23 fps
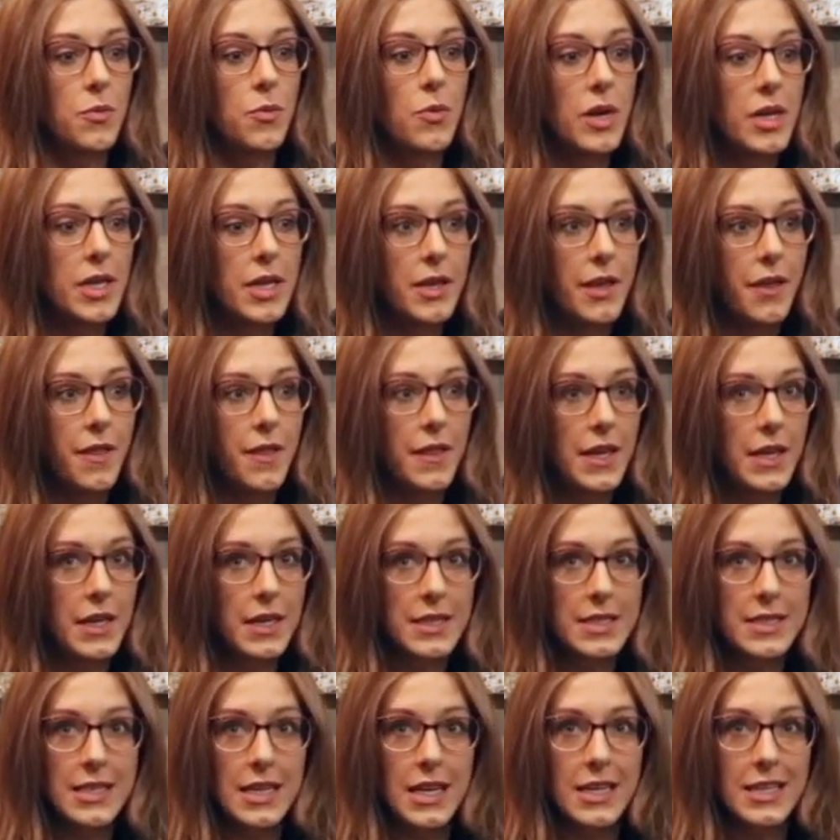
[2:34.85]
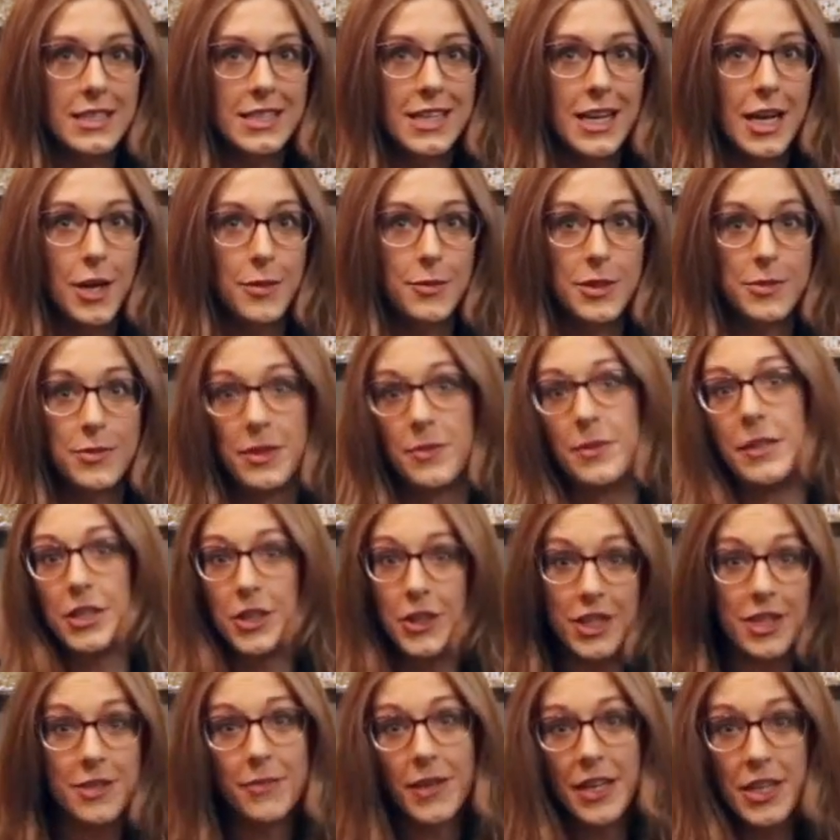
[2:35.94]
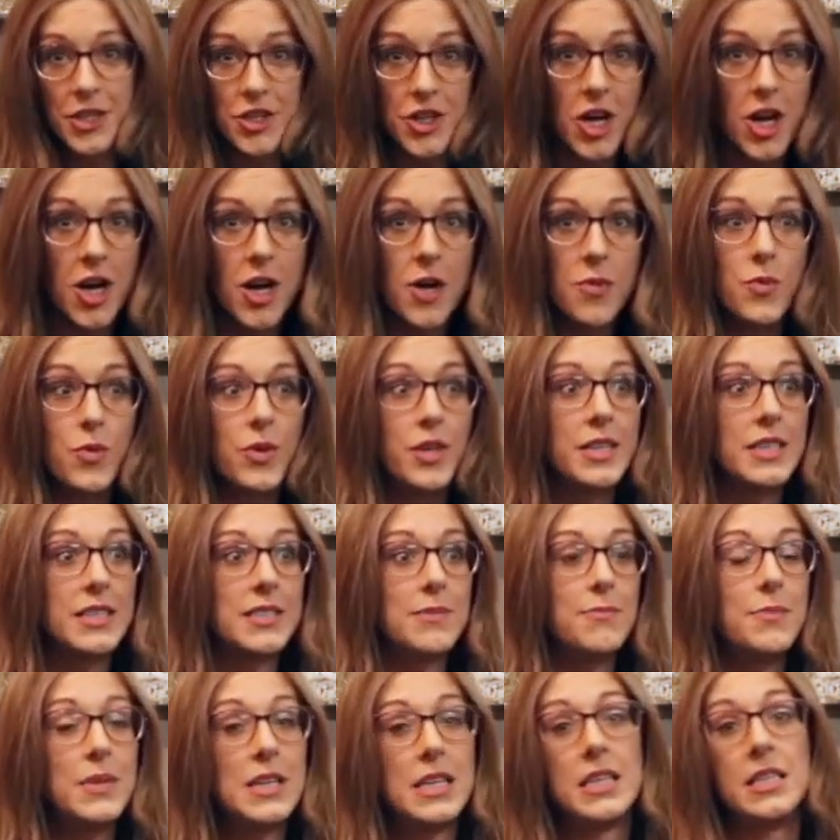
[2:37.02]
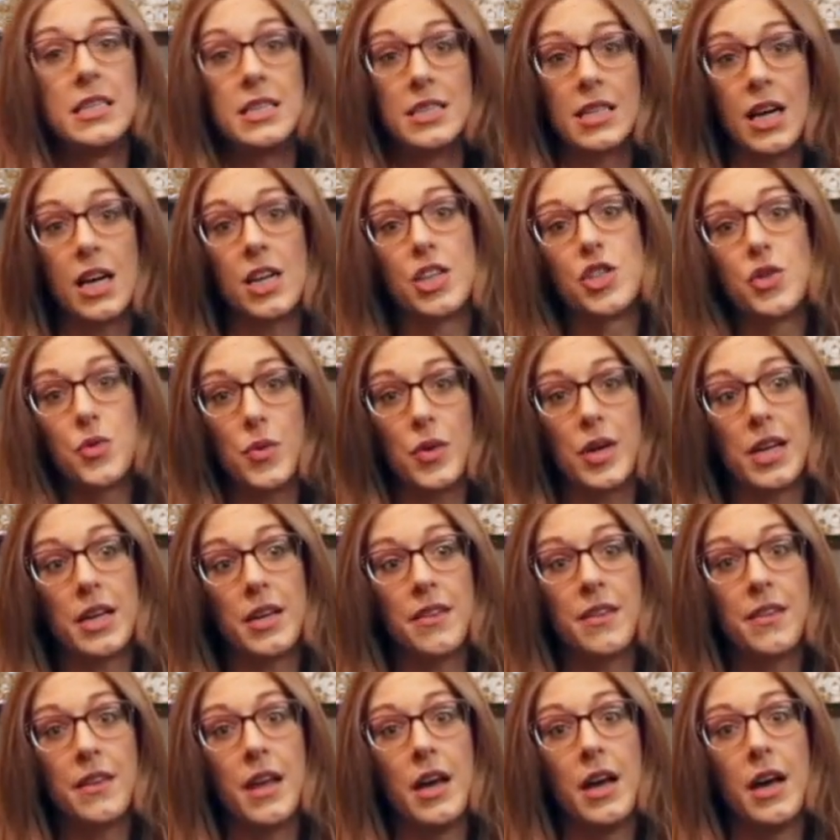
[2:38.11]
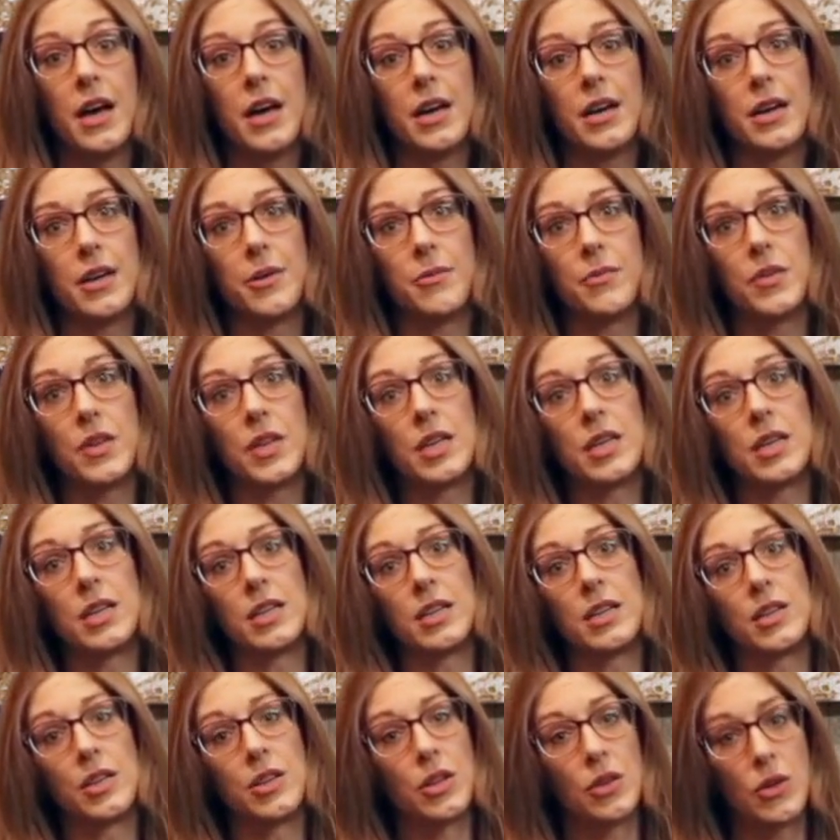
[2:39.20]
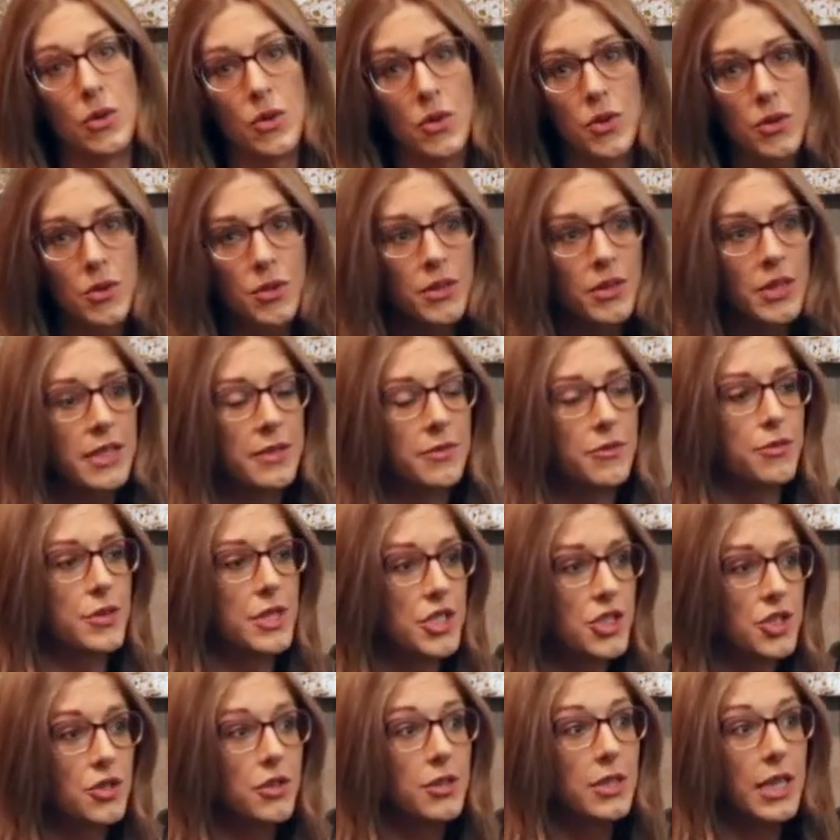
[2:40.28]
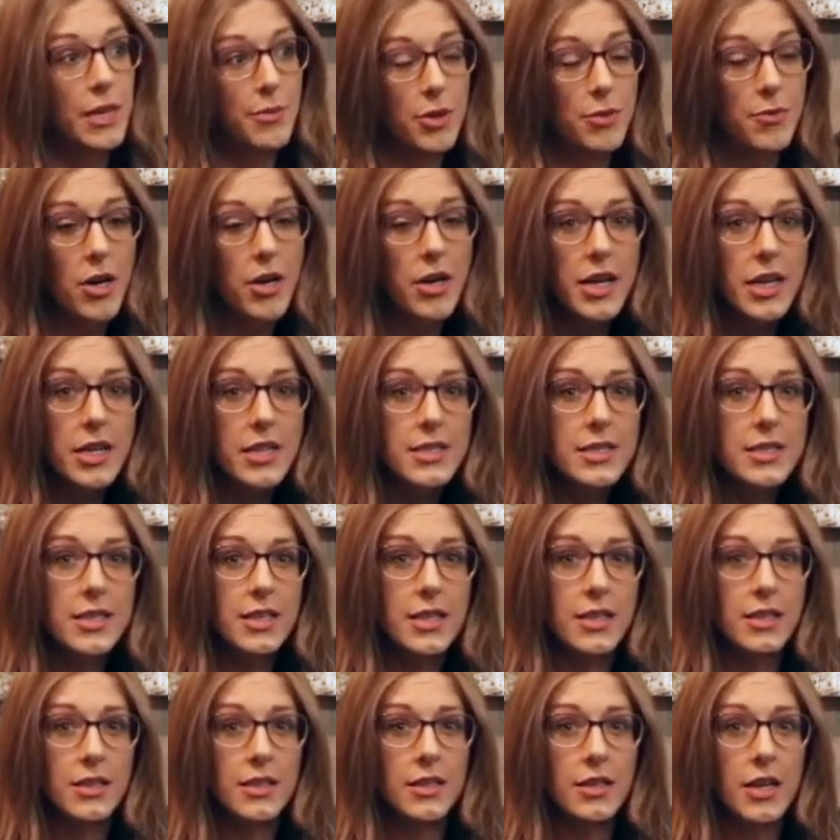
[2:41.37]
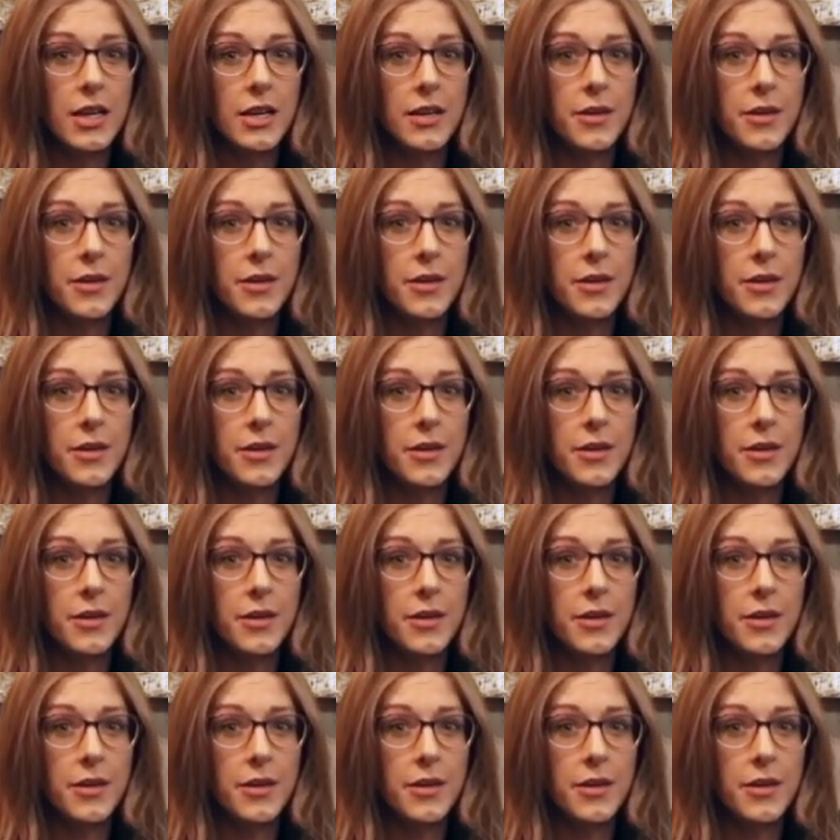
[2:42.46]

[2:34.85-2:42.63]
One of the things that helped make me good in my job was being in touch with the local and regional labor markets and,